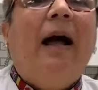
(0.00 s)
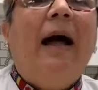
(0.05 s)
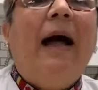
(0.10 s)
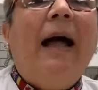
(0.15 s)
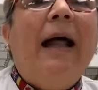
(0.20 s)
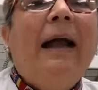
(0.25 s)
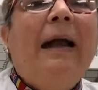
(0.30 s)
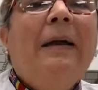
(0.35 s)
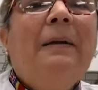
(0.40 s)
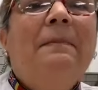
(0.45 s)

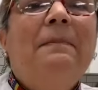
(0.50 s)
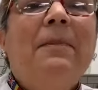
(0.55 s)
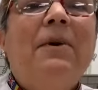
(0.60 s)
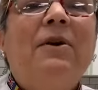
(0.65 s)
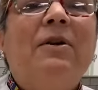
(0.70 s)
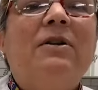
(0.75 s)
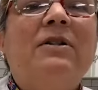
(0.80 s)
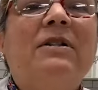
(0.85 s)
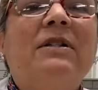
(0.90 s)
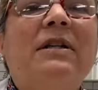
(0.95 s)
Hi,
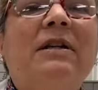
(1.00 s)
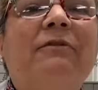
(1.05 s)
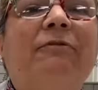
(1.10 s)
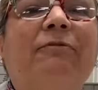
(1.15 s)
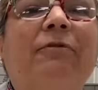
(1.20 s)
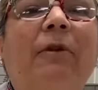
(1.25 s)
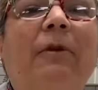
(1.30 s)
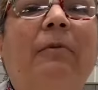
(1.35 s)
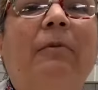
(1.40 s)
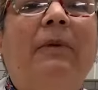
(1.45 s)
Mercy
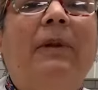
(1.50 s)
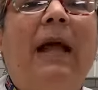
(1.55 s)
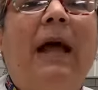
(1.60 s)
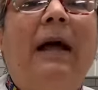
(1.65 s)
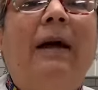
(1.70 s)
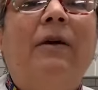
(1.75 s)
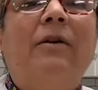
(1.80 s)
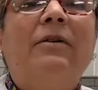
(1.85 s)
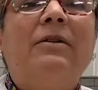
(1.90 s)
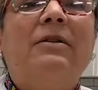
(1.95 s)
from
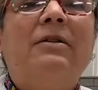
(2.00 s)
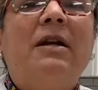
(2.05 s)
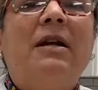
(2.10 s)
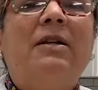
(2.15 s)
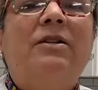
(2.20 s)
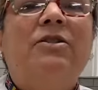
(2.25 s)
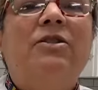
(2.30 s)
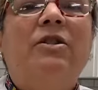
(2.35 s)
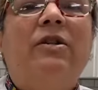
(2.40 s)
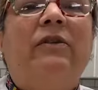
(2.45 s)
Lagos,
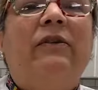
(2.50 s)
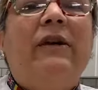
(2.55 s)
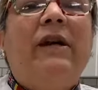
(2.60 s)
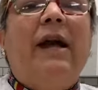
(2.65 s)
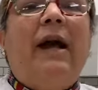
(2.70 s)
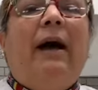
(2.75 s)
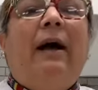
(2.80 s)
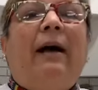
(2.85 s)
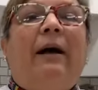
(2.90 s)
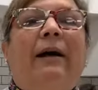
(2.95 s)

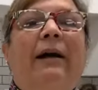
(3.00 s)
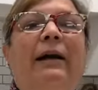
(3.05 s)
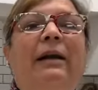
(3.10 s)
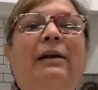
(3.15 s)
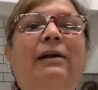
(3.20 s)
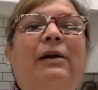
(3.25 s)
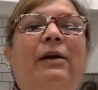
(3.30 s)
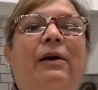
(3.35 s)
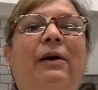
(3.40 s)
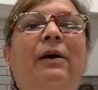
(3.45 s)
Nigeria.
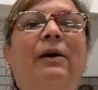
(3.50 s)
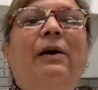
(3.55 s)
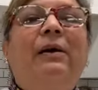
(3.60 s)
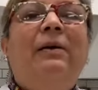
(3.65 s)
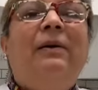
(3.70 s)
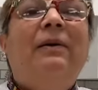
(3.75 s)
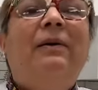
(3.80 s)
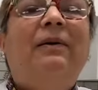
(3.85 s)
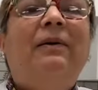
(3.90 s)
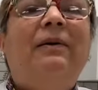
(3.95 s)

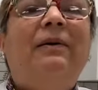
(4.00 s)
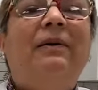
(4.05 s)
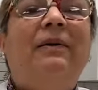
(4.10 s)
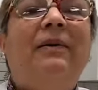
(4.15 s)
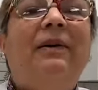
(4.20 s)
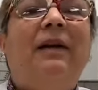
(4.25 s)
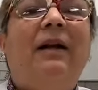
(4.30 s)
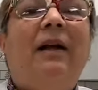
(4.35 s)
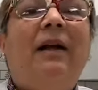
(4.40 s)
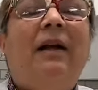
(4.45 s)
Hello.
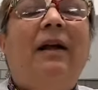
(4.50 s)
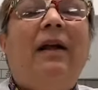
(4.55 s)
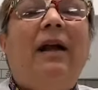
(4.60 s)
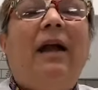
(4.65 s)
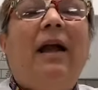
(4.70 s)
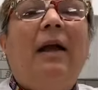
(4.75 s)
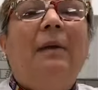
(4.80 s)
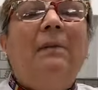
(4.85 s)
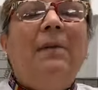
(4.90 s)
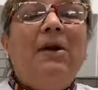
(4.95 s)

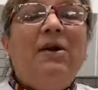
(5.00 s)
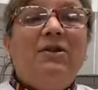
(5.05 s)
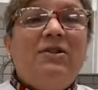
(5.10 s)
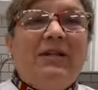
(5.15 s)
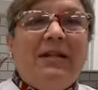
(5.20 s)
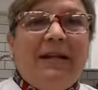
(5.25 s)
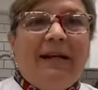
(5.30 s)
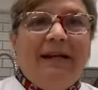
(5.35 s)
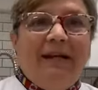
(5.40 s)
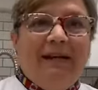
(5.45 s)
Hey,
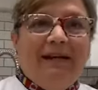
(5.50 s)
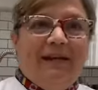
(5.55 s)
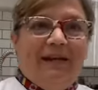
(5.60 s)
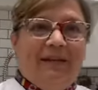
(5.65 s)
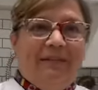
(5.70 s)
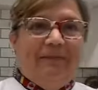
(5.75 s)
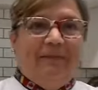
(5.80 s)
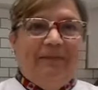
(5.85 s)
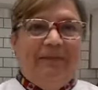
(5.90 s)
Mercy.